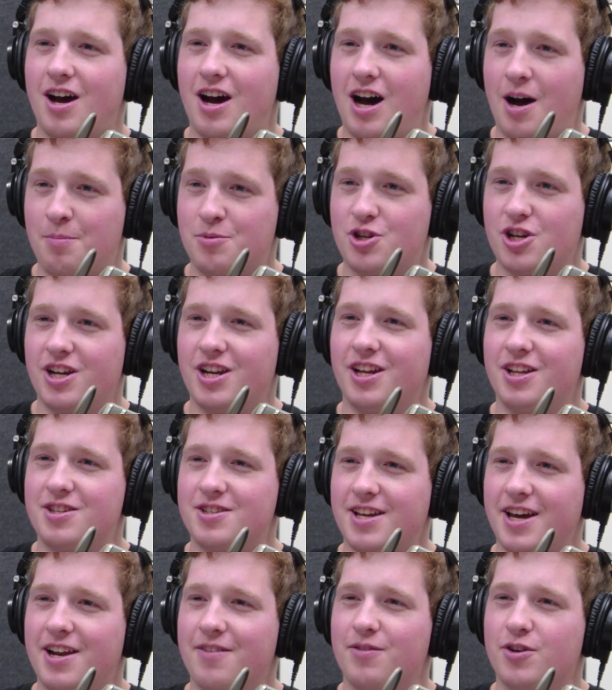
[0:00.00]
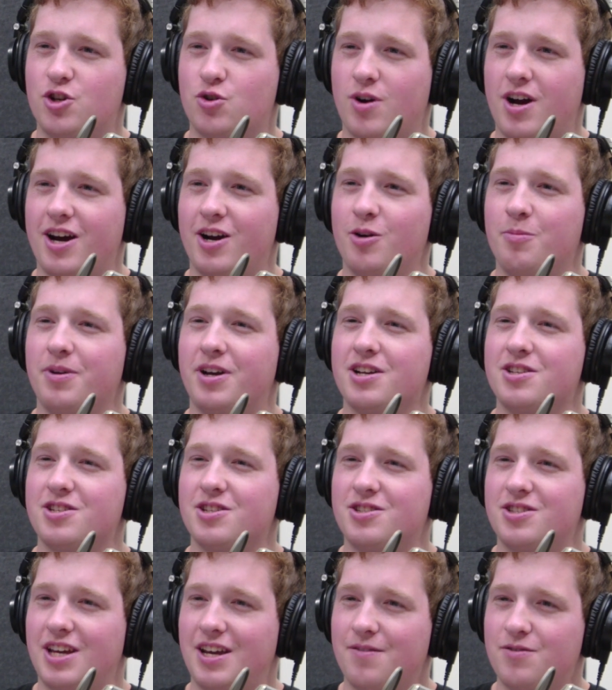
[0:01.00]
option instead of a trial because
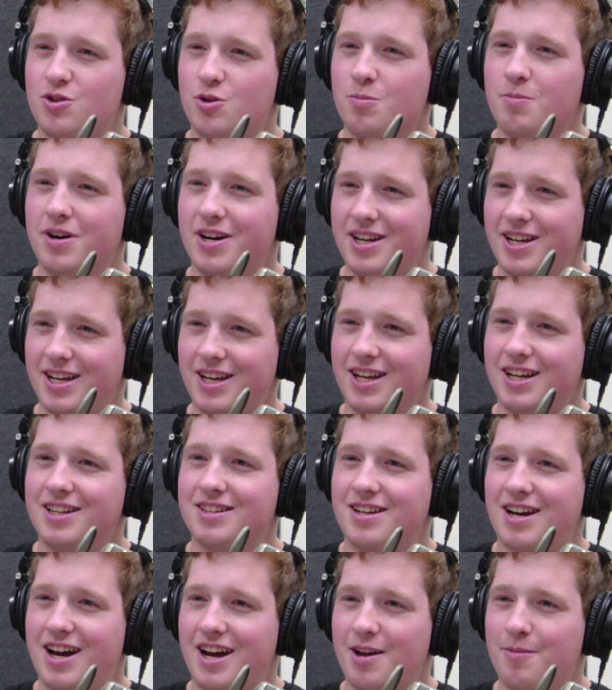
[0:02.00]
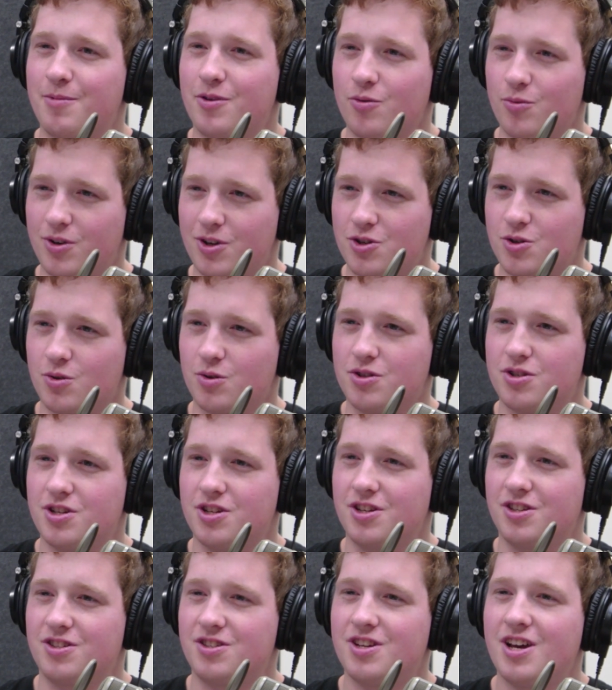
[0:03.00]
it saves you money and time and
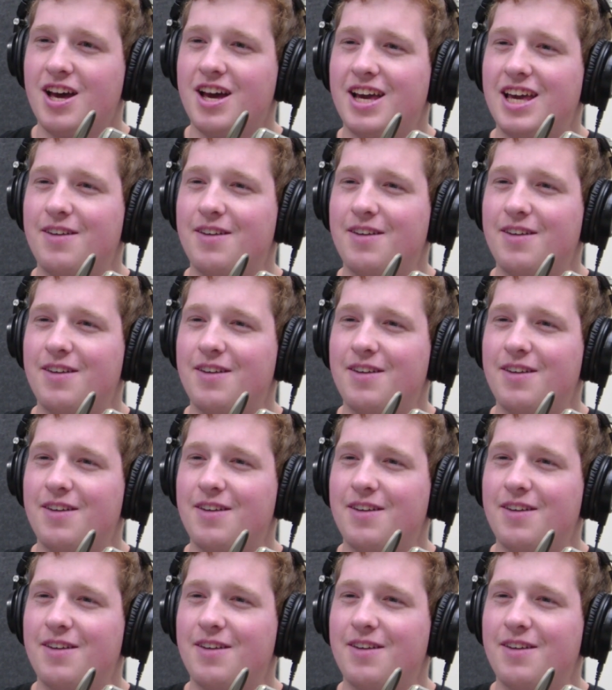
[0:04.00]
resources,